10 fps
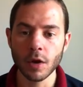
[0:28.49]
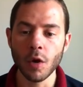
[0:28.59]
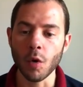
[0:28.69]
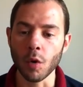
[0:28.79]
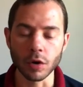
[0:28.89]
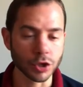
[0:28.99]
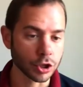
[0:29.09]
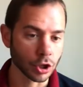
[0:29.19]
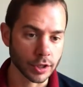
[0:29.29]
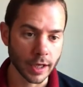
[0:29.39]
or just look
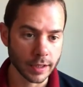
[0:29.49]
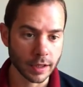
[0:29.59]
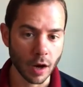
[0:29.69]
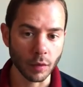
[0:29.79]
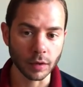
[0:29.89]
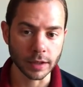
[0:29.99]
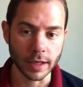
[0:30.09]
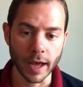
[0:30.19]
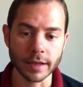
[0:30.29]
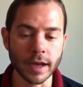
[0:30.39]
to test out LinkedIn
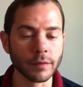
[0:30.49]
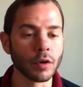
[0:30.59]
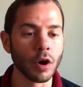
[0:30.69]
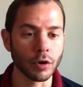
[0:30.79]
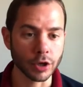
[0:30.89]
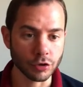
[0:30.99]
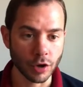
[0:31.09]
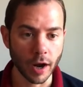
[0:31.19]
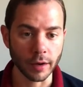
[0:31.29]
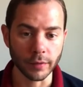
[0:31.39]
ads after already
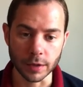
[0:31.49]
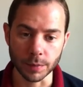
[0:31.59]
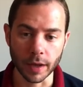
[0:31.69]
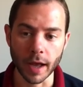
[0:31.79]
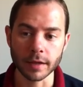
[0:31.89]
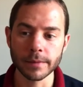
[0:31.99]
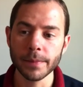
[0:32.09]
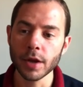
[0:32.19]
trying Facebook ads.